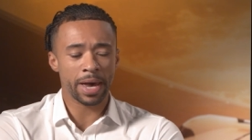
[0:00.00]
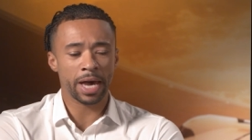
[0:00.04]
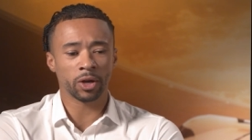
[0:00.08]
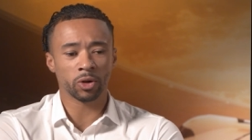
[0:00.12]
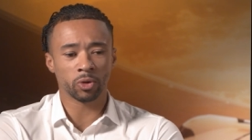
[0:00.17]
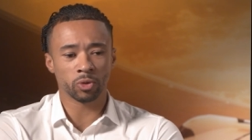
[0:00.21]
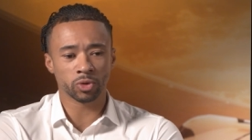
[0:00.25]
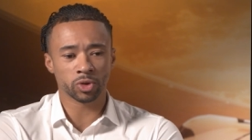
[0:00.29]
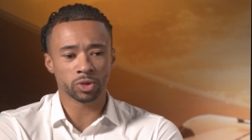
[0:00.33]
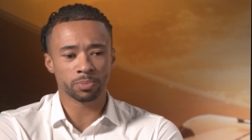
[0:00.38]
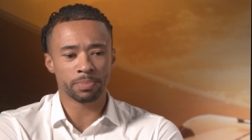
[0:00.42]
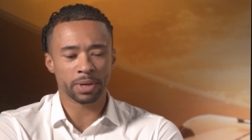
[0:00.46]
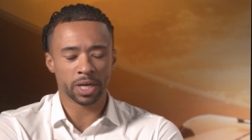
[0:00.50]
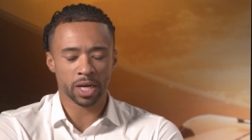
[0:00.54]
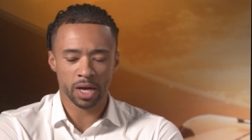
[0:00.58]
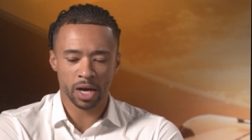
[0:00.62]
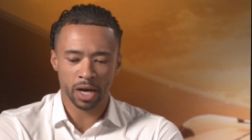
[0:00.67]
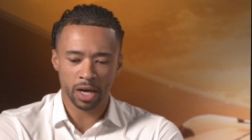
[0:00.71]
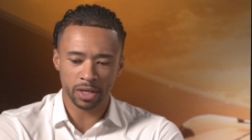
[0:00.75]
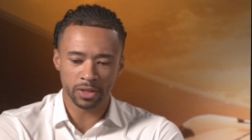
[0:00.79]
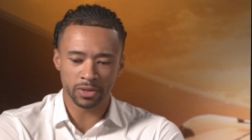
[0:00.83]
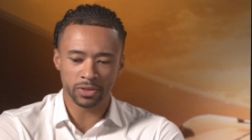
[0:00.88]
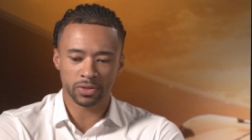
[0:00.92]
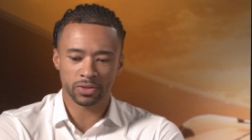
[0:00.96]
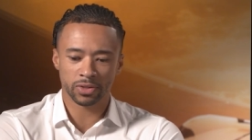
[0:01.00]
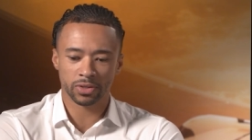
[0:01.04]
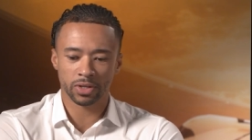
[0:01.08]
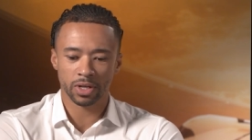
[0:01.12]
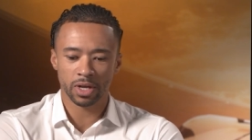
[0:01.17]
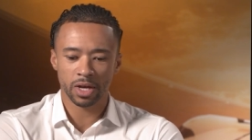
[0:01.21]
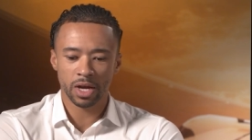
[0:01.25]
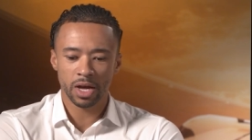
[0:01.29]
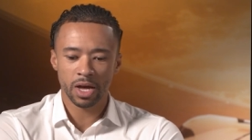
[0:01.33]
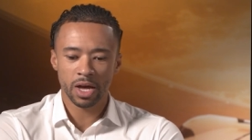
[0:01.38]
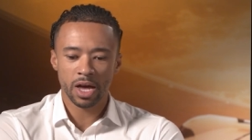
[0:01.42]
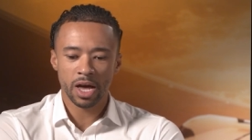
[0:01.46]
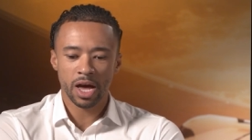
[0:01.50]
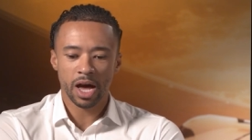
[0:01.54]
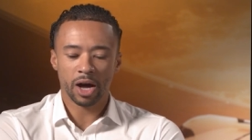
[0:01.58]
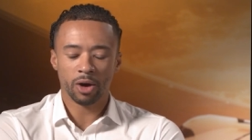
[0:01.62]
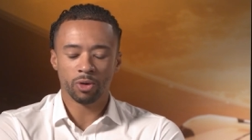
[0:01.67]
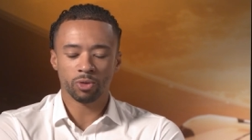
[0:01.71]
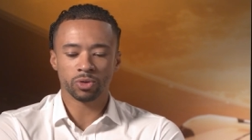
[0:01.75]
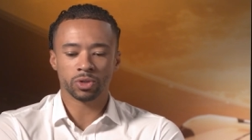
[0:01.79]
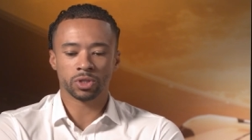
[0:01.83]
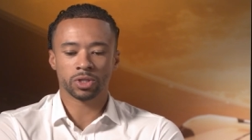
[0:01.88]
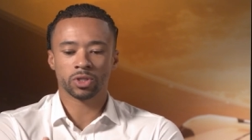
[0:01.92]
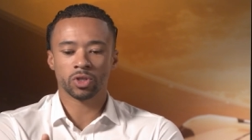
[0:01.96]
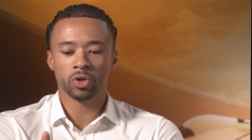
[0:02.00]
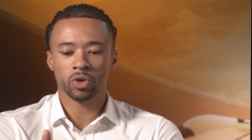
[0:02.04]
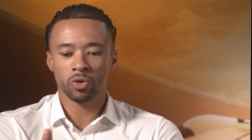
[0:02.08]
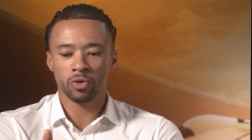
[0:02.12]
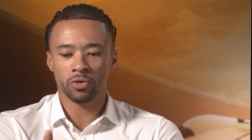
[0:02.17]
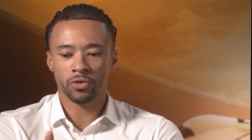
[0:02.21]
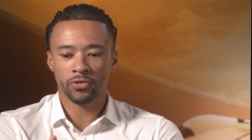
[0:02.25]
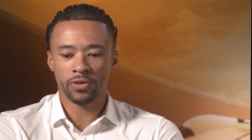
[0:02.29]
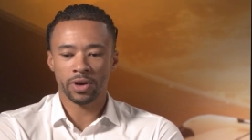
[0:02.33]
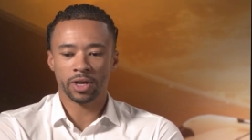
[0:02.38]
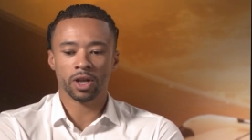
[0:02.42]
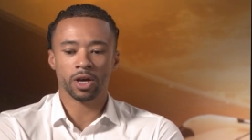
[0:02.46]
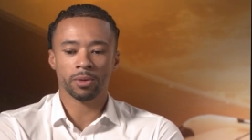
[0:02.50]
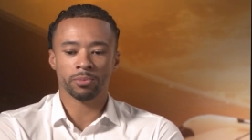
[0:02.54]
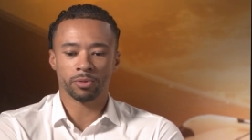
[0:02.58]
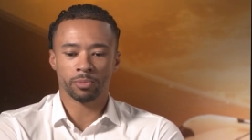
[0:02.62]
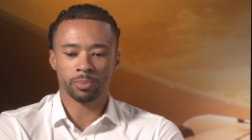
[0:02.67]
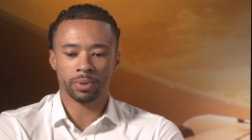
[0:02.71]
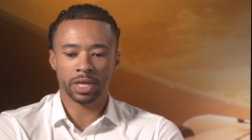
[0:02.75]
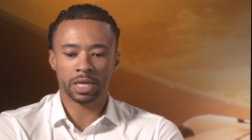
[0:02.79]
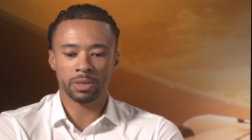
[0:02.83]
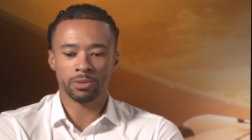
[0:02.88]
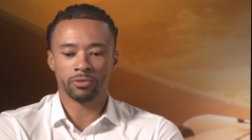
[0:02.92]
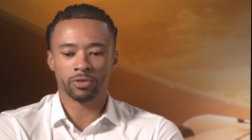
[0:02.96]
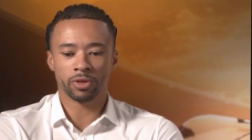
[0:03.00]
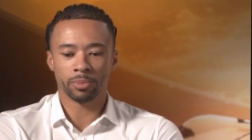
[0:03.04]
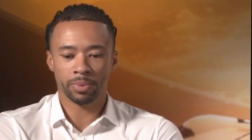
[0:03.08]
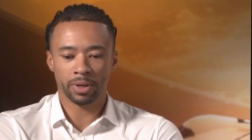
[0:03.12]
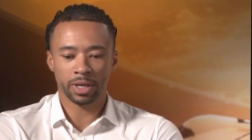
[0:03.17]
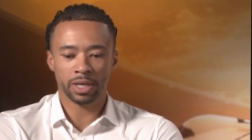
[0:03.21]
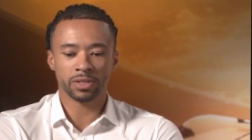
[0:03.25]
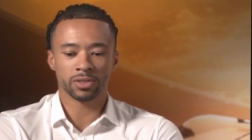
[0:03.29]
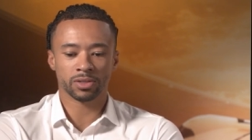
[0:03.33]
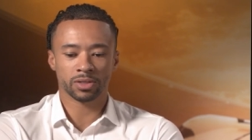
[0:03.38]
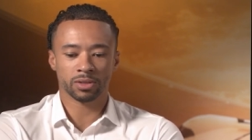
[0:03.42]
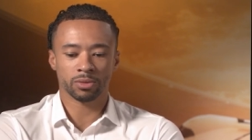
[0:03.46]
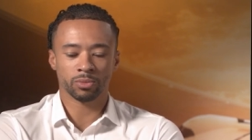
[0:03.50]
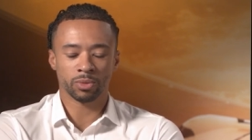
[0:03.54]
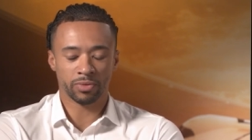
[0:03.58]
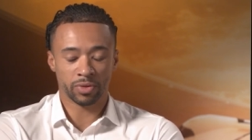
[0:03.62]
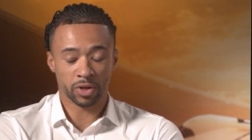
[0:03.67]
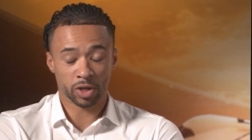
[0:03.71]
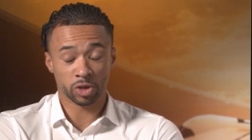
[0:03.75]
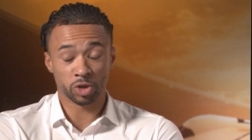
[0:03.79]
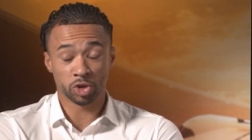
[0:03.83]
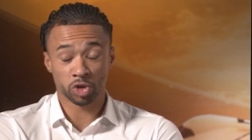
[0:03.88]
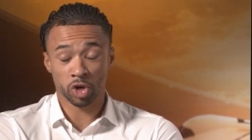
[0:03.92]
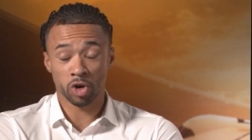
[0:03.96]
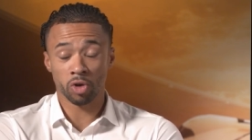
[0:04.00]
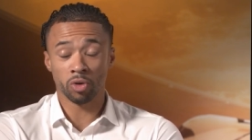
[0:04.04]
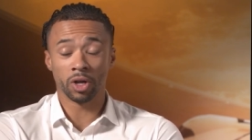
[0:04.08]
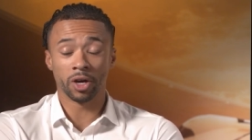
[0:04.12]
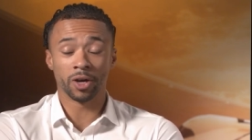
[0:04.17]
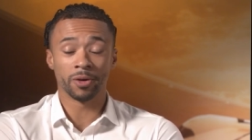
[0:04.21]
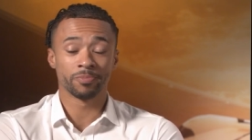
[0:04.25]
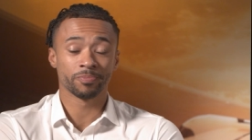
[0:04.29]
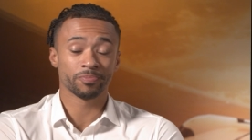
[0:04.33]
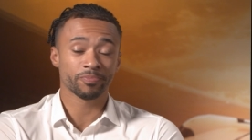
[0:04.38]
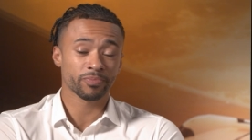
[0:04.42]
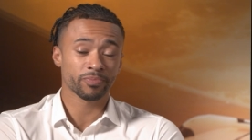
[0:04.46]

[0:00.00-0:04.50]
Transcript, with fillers: pedals because I was so fed up of playing with the place with the controller